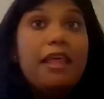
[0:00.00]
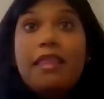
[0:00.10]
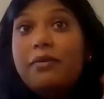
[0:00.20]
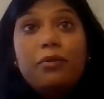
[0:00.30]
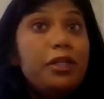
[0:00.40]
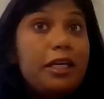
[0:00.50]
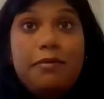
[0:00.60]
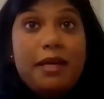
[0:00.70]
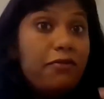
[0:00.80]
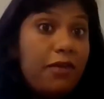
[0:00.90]
That it would
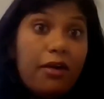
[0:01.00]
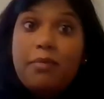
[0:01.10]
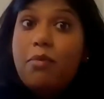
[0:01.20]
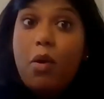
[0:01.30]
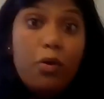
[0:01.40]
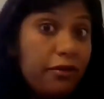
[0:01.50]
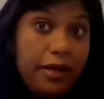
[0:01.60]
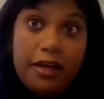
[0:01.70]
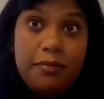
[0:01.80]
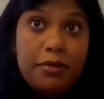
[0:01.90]
be a very
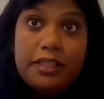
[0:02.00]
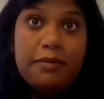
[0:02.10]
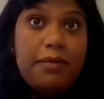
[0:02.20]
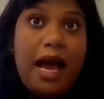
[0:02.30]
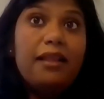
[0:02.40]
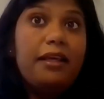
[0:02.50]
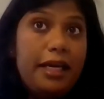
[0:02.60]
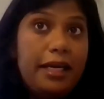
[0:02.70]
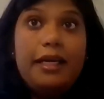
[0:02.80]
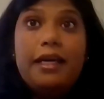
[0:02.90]
motivated
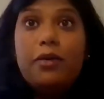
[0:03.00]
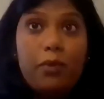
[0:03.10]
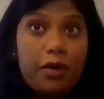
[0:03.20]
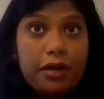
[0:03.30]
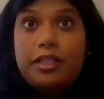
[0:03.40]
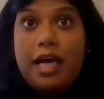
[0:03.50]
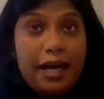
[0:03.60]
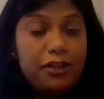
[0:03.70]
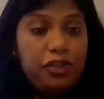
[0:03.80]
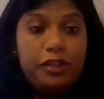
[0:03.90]
municipality in order to
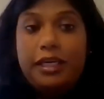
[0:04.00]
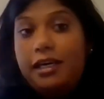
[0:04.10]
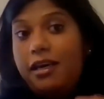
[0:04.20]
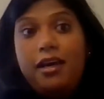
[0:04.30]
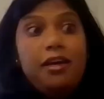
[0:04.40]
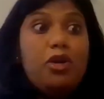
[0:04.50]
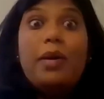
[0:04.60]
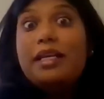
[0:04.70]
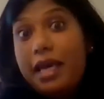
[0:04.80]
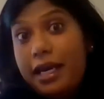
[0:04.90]
actually, you
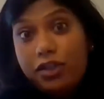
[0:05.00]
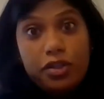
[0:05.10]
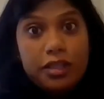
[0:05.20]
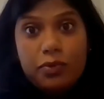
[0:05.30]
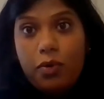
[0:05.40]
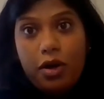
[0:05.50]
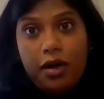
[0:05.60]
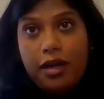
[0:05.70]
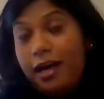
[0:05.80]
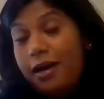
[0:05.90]
know, engage in this work.